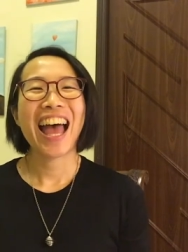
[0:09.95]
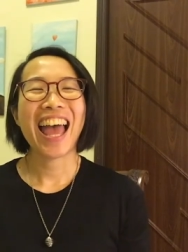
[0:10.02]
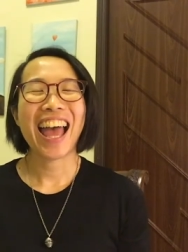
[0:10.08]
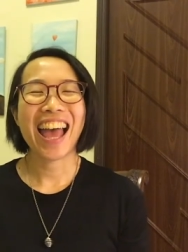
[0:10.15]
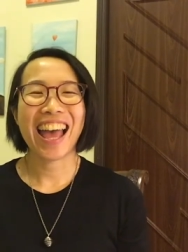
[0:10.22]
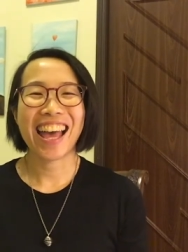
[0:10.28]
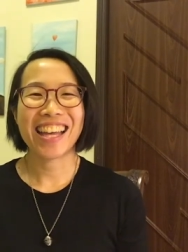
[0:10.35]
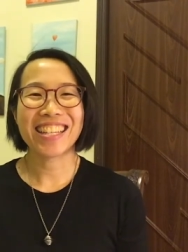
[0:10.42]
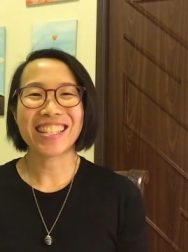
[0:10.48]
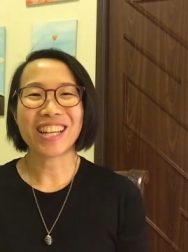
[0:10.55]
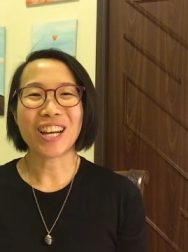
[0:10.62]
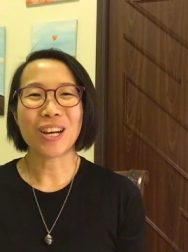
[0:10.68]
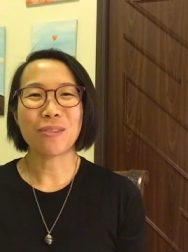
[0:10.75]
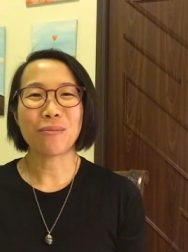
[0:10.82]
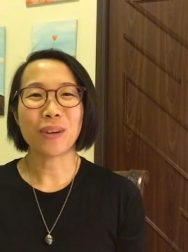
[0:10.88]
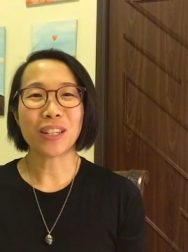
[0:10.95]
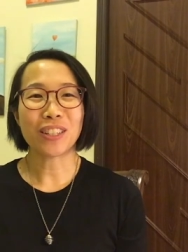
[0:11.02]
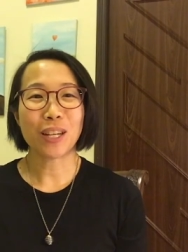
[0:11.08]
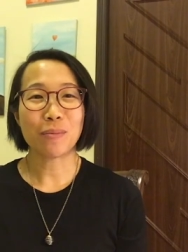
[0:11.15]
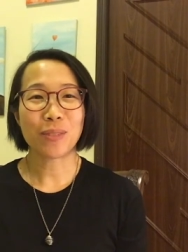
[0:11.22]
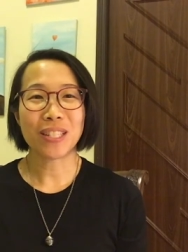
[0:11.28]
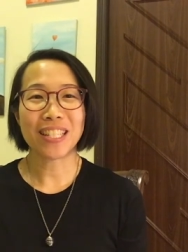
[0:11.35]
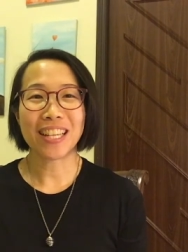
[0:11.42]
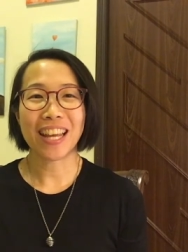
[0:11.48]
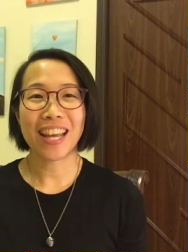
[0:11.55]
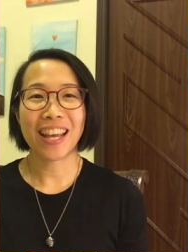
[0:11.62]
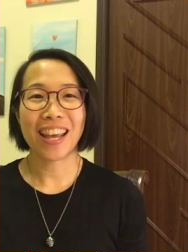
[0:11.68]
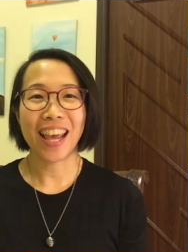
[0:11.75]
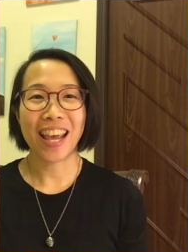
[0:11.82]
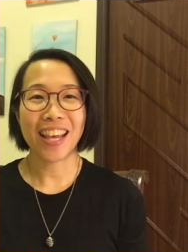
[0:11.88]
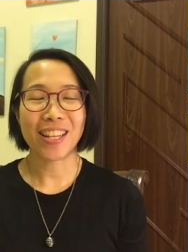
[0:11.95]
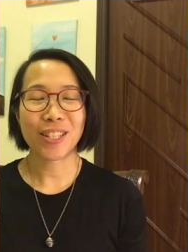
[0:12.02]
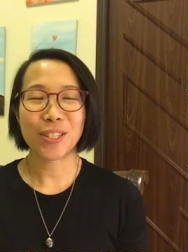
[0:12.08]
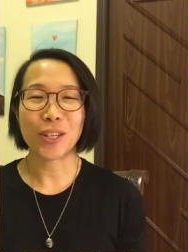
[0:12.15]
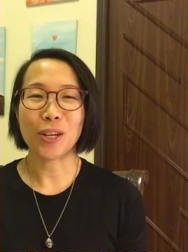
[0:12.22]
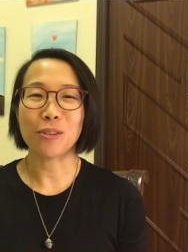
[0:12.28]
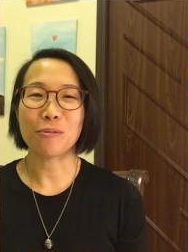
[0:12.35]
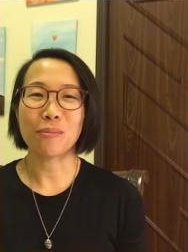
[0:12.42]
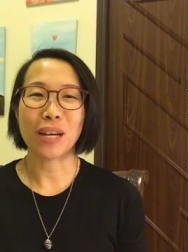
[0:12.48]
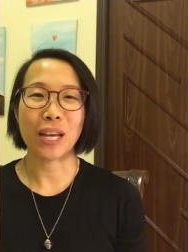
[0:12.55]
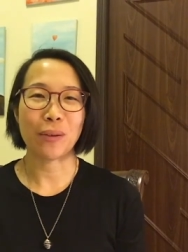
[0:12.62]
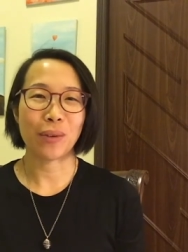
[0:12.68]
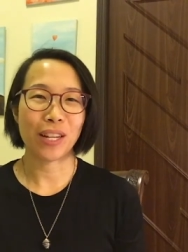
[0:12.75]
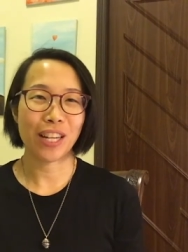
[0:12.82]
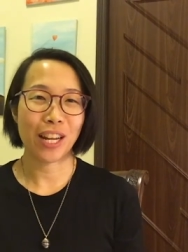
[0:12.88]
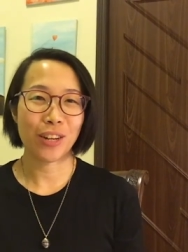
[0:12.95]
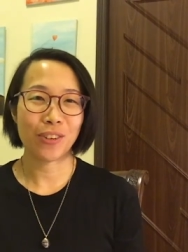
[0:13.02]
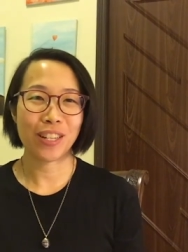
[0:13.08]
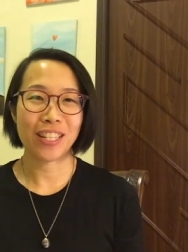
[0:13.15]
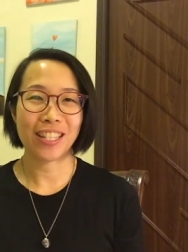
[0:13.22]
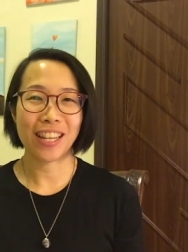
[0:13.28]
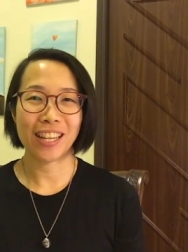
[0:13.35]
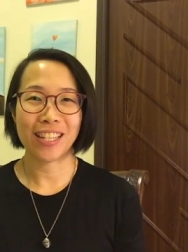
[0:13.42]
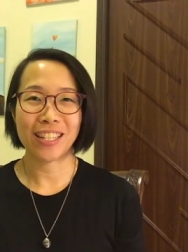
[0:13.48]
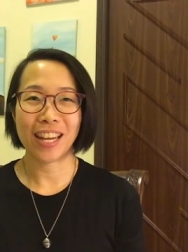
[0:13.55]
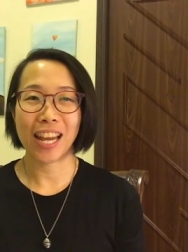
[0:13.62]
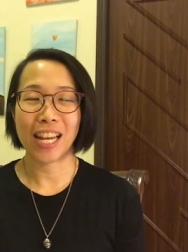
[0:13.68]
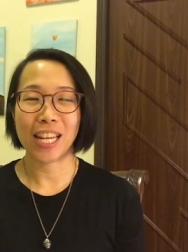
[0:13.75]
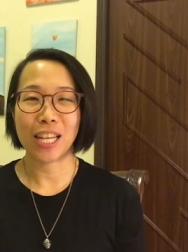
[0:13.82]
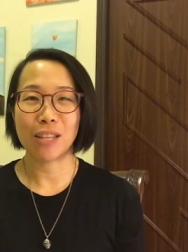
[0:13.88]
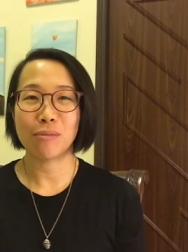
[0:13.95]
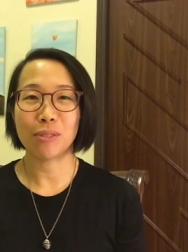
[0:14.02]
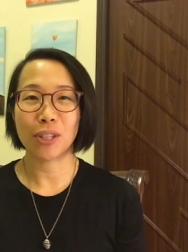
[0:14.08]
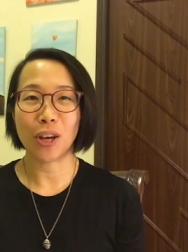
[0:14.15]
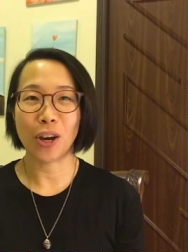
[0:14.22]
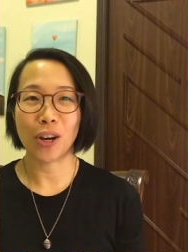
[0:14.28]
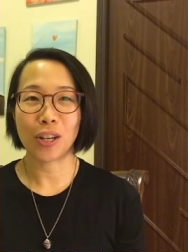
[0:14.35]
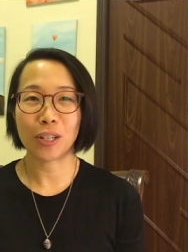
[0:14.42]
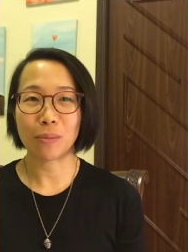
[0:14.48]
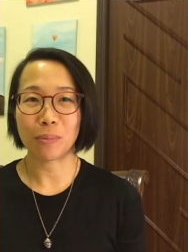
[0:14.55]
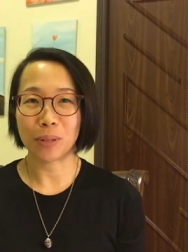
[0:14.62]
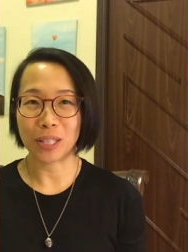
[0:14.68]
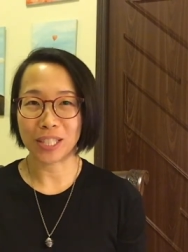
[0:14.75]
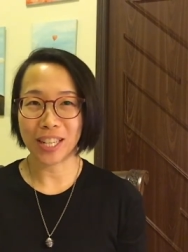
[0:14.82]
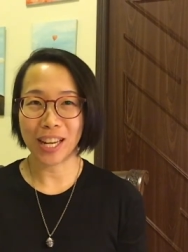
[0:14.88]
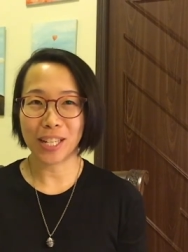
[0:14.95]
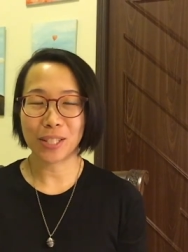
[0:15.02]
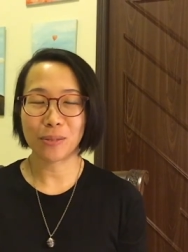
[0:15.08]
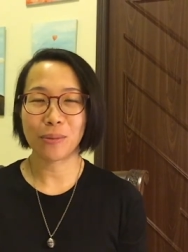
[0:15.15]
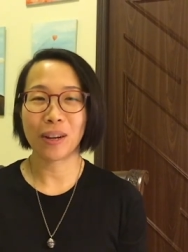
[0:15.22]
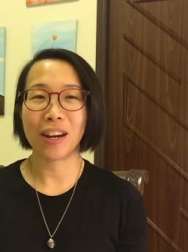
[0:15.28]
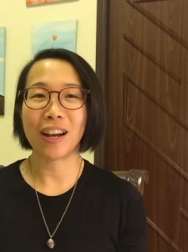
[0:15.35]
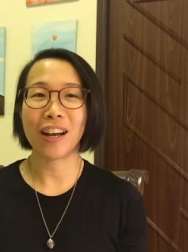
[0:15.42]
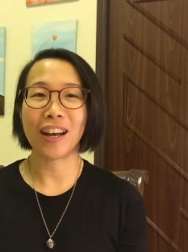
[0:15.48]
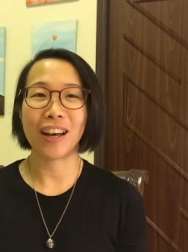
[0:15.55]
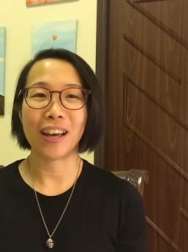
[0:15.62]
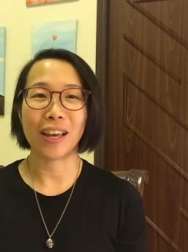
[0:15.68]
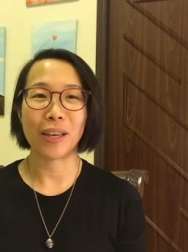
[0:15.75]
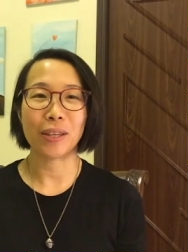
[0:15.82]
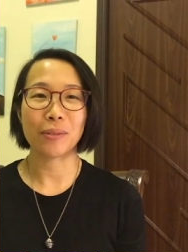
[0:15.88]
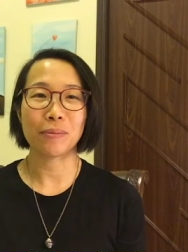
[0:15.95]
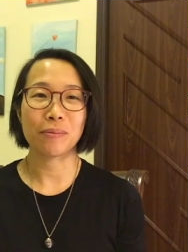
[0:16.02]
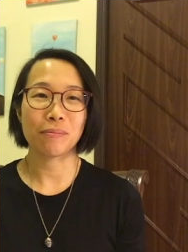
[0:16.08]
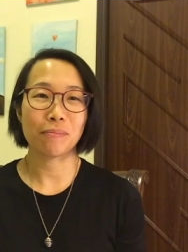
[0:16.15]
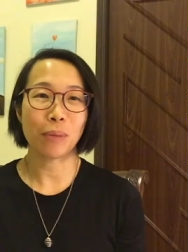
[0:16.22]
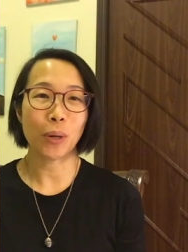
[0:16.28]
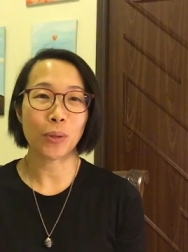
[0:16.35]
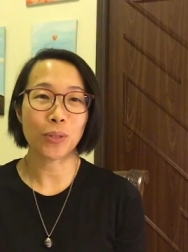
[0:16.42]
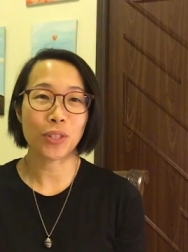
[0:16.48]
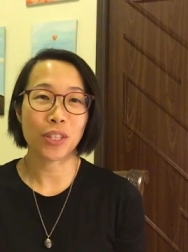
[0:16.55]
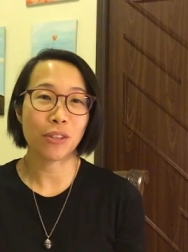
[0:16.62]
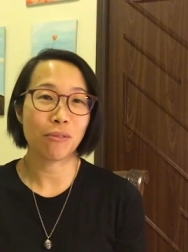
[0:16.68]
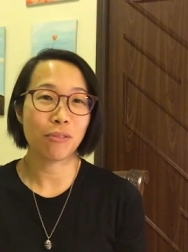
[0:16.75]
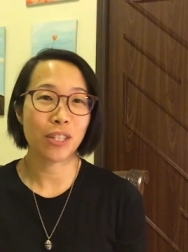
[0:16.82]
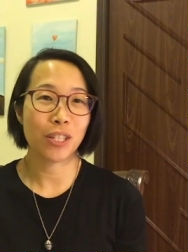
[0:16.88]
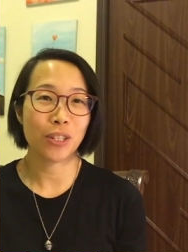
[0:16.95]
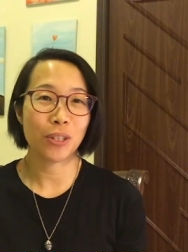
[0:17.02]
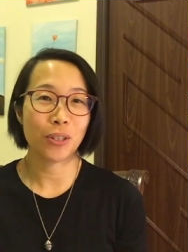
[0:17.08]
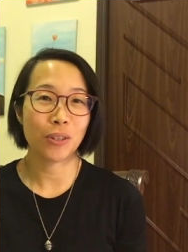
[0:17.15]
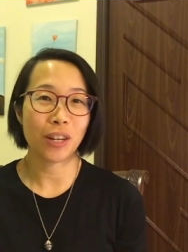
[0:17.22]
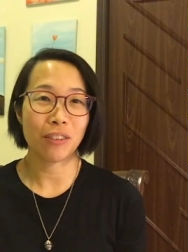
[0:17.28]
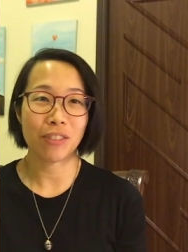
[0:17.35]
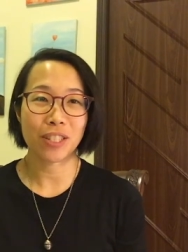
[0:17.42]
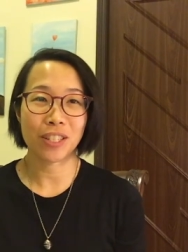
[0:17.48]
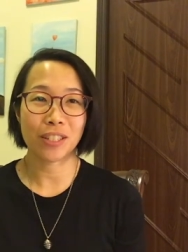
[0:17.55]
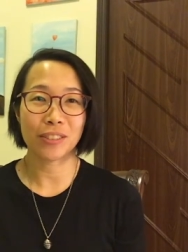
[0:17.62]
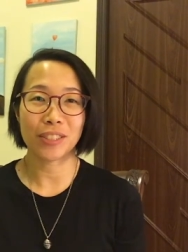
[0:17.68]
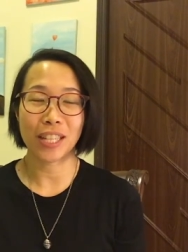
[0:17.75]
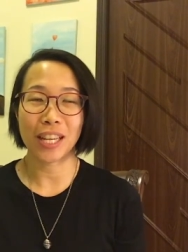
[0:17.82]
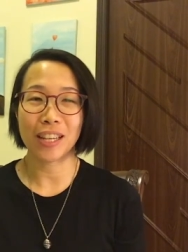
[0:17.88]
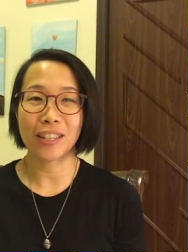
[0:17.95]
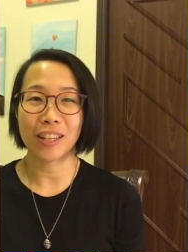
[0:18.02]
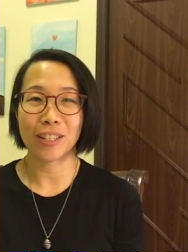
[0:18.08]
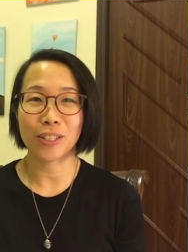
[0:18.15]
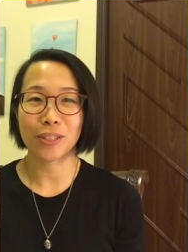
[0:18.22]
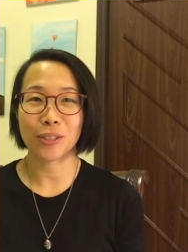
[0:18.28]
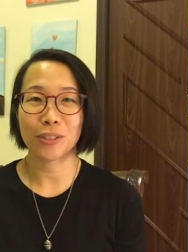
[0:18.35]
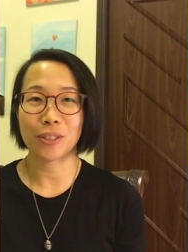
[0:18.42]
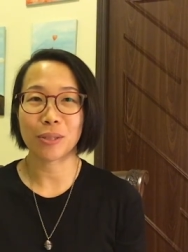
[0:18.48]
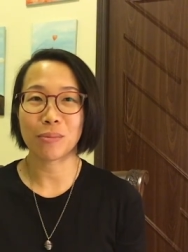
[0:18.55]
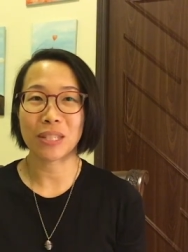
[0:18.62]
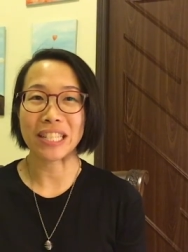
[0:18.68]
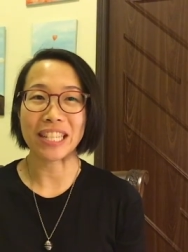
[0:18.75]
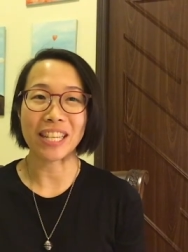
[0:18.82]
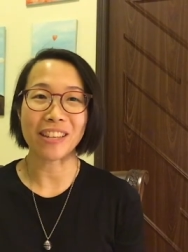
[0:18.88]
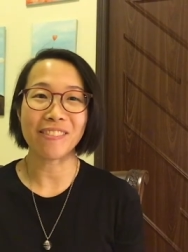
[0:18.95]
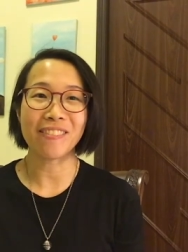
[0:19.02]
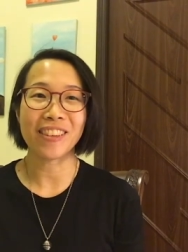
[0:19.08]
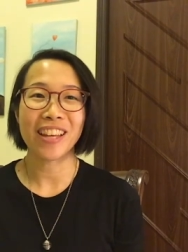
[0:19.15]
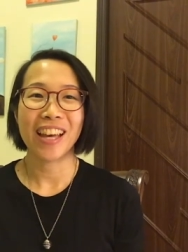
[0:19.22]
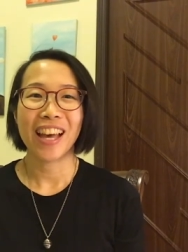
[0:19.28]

and um, welcome to day 8 of my 100 day daily vlog project where I post a video every single day until Christmas Eve,